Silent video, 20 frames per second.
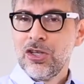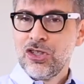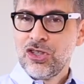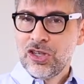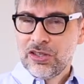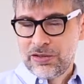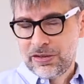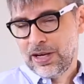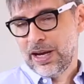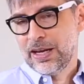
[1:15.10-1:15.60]

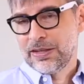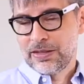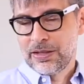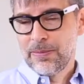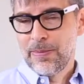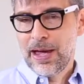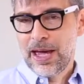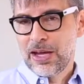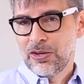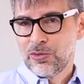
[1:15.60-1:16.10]
just an
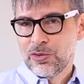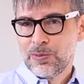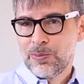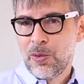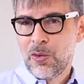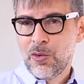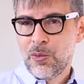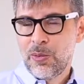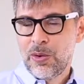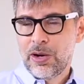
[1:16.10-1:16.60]
SMS, which
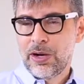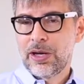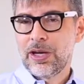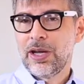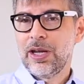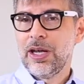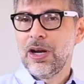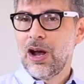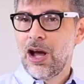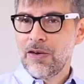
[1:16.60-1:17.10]
both
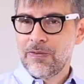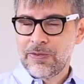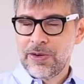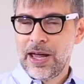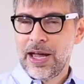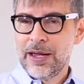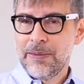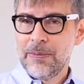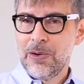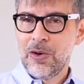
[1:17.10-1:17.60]
work in
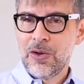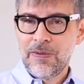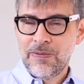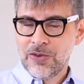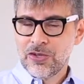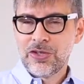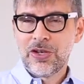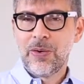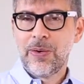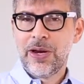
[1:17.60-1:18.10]
offline mode
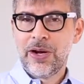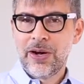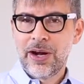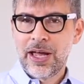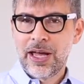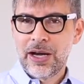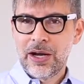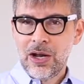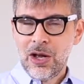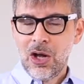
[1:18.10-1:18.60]
if there's no
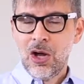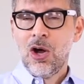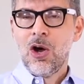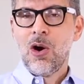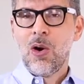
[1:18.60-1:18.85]
internet,